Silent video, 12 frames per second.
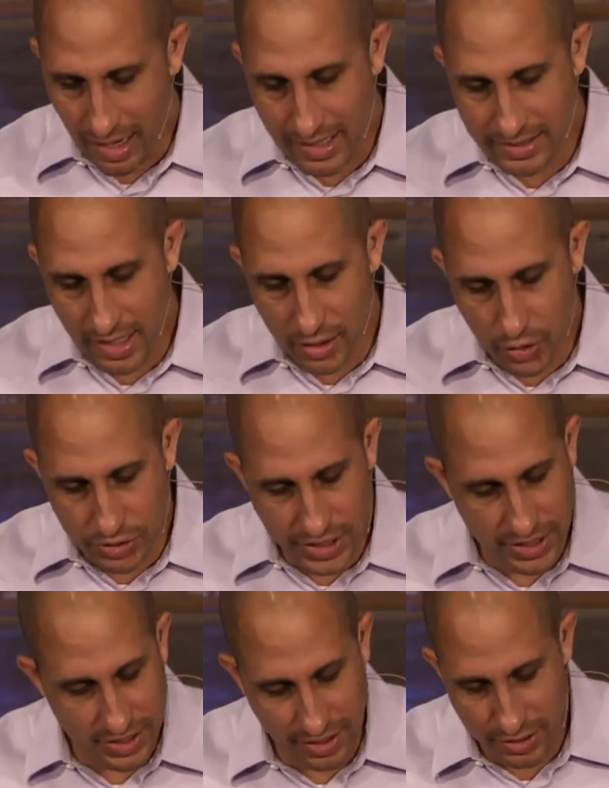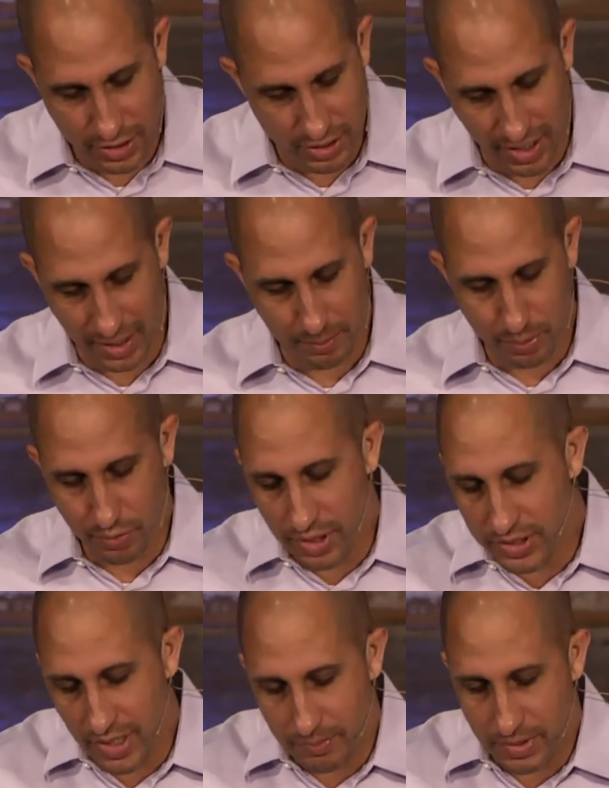Isaiah, your teaching is just like
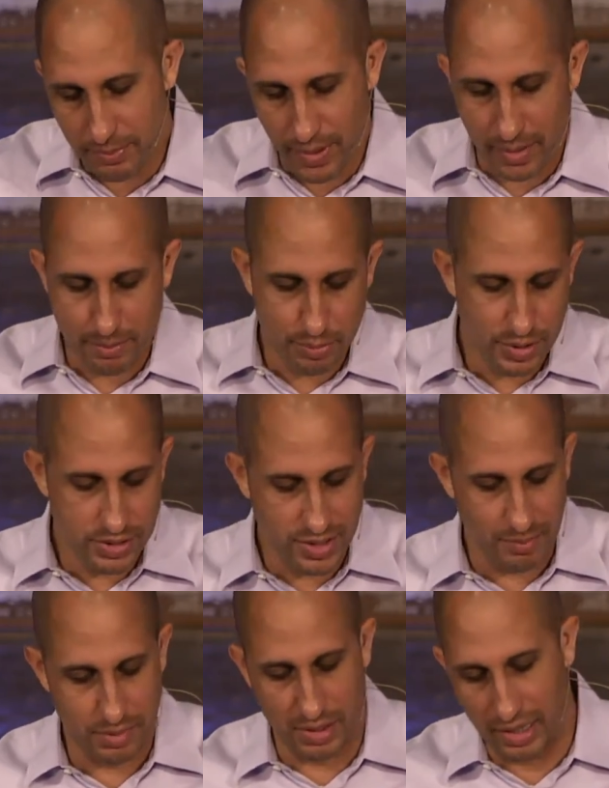precept upon precept,